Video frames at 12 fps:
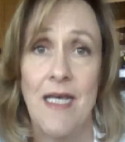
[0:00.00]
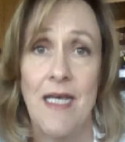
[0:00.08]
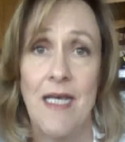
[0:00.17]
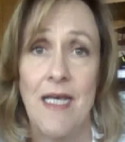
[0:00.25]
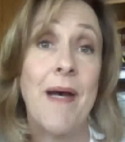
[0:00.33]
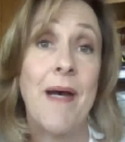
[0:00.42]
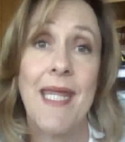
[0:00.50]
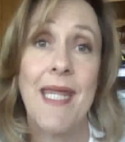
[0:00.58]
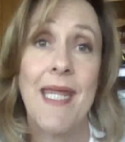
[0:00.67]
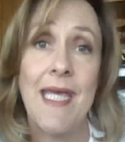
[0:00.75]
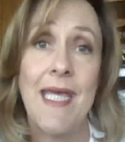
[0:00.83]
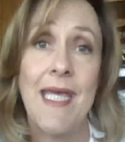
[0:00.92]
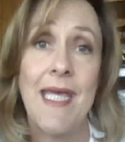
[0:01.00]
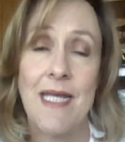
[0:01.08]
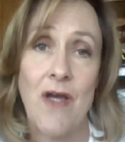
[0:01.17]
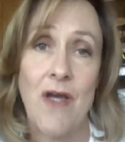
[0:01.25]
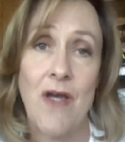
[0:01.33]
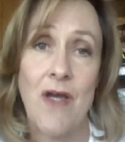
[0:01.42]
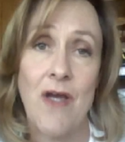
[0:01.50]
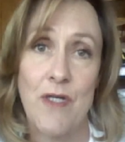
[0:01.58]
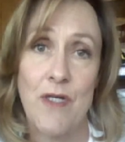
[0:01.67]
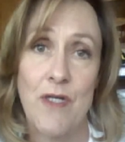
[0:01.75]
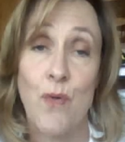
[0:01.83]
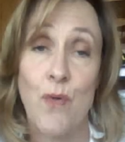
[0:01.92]
You can buy a kit at the
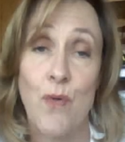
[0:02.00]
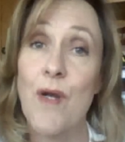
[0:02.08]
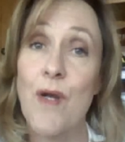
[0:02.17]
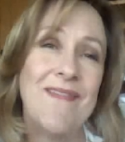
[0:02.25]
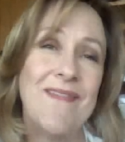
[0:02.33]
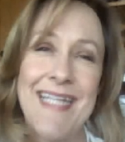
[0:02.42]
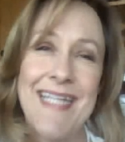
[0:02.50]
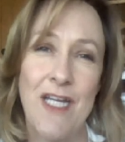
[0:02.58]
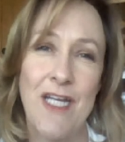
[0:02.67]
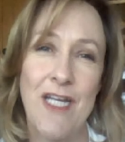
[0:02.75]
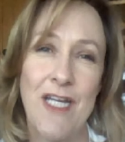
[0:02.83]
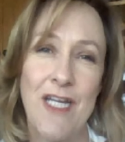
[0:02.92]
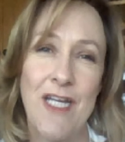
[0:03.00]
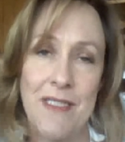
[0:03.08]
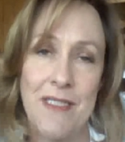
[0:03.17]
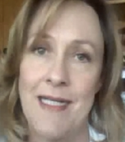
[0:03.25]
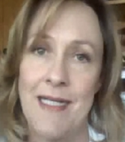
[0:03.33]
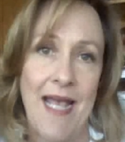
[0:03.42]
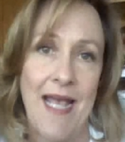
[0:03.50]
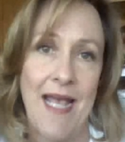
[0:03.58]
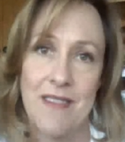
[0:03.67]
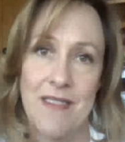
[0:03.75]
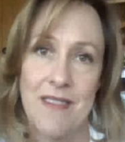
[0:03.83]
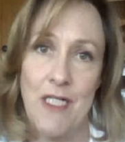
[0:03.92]
hardware store or even take your screens in and have
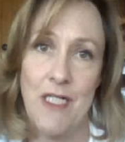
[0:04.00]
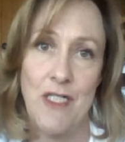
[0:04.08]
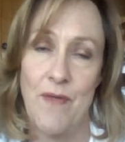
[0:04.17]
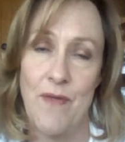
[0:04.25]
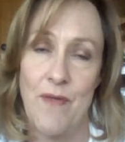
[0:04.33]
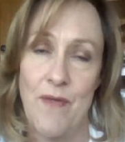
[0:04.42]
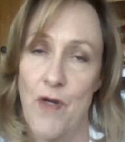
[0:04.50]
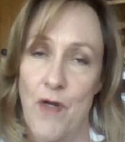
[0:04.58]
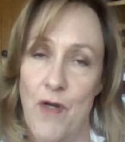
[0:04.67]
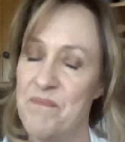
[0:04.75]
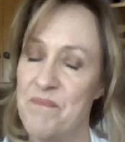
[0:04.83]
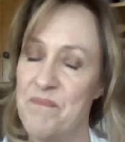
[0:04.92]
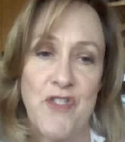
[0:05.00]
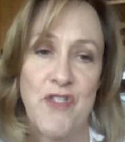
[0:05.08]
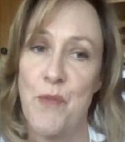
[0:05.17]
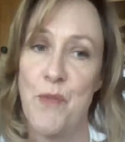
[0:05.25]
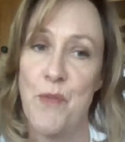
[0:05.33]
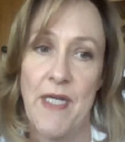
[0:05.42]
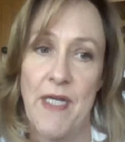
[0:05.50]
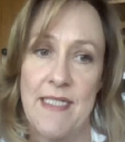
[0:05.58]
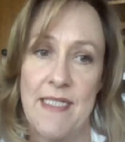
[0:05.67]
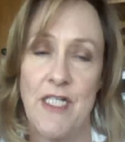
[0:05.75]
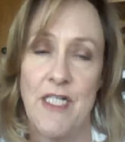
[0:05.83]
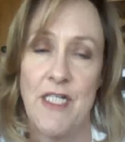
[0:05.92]
somebody do them for you. Super
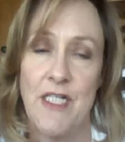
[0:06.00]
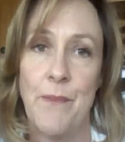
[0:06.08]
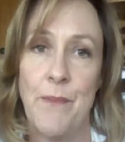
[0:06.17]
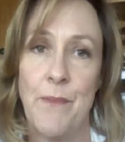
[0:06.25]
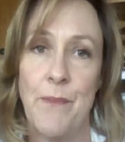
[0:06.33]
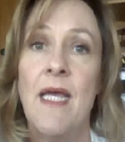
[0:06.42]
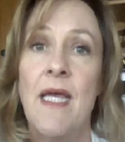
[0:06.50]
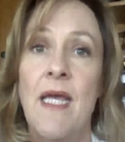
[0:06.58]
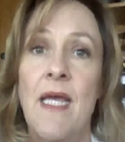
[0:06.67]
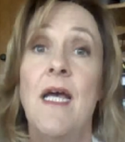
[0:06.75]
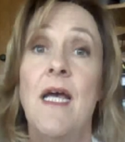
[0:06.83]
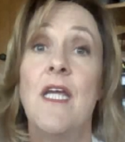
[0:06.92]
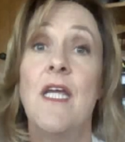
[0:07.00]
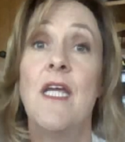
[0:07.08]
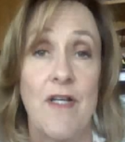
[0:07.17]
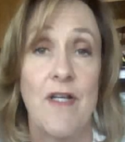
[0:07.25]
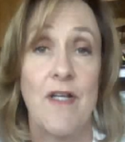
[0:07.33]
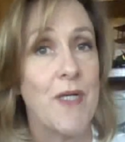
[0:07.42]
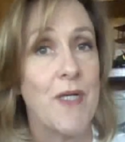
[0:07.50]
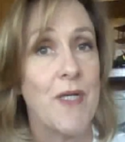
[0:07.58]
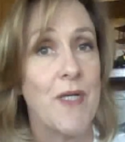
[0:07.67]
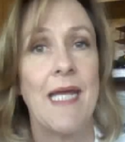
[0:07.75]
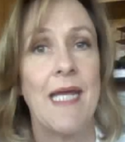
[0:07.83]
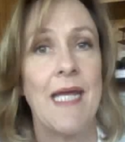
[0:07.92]
easy to do. Your front door,
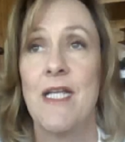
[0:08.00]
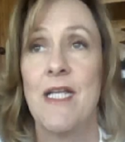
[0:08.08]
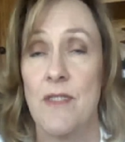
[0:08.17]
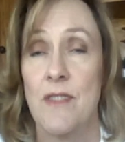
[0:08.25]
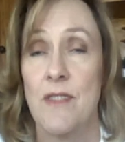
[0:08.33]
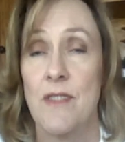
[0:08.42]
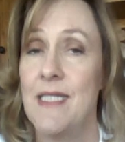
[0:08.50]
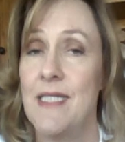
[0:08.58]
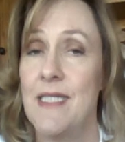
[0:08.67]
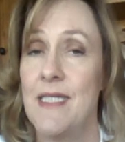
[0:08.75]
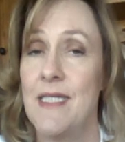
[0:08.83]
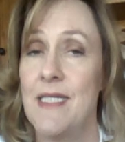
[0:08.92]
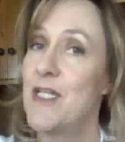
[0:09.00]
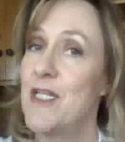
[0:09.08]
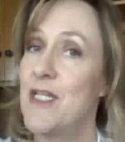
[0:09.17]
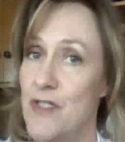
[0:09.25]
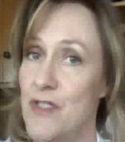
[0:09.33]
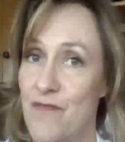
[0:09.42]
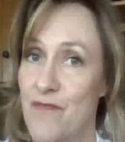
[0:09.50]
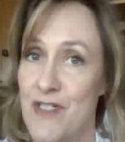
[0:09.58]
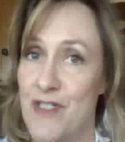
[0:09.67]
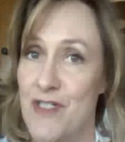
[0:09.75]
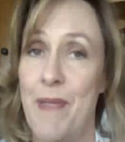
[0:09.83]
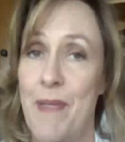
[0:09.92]
again, make sure it's clean, make sure it's
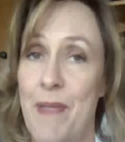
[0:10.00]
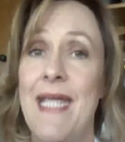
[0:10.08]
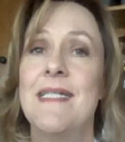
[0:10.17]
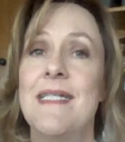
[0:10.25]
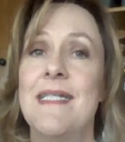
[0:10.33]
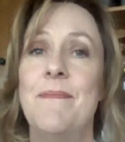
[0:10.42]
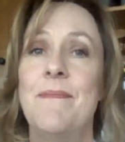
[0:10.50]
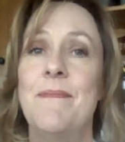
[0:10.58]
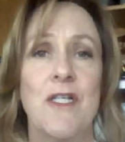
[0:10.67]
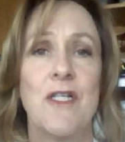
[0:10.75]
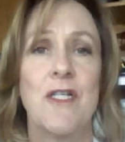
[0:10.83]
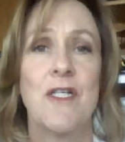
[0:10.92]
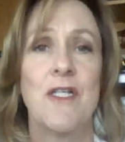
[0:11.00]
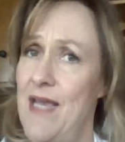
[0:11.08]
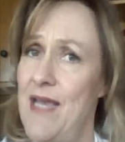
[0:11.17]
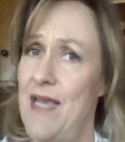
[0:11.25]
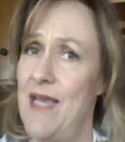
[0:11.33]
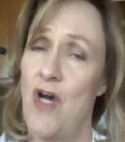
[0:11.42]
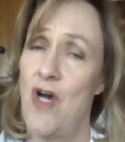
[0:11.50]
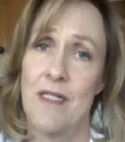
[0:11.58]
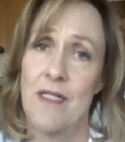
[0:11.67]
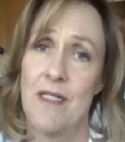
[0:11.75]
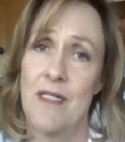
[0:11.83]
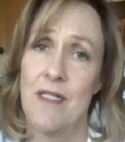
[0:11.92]
freshly painted, make sure it doesn't have an
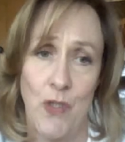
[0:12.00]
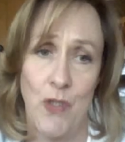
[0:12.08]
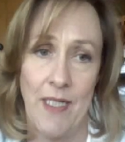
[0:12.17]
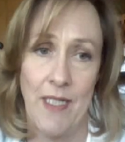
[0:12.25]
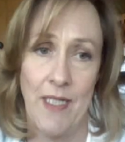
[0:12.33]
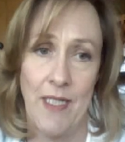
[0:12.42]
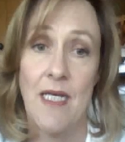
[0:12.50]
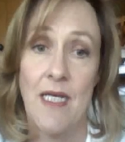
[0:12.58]
odd color on it.